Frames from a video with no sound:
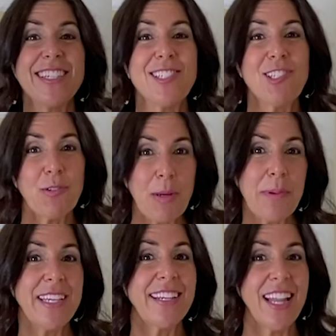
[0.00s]

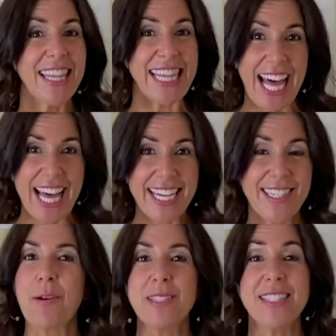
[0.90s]
contributed a
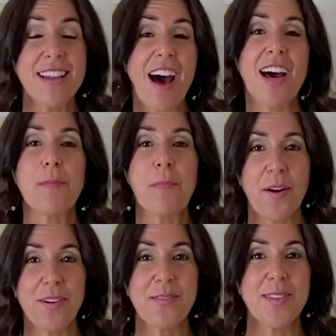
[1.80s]
line that was not
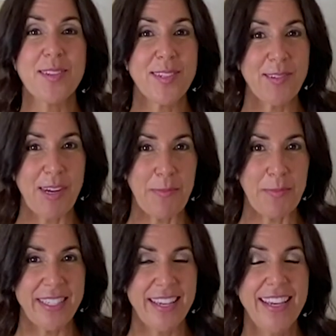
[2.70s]
part of the
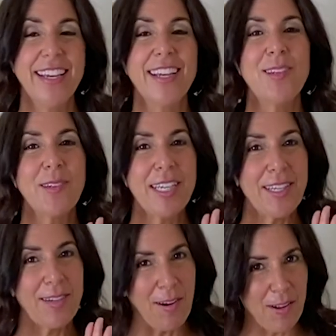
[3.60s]
script. You'll
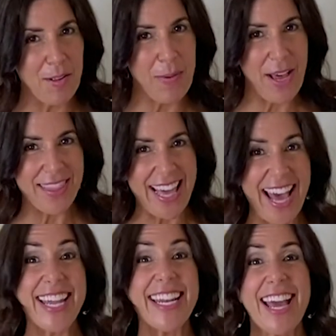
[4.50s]
hear all about
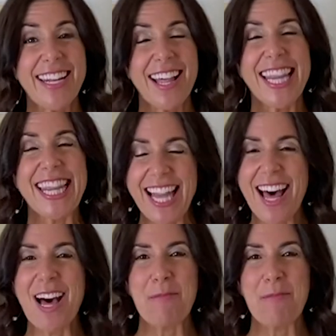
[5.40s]
that and a lot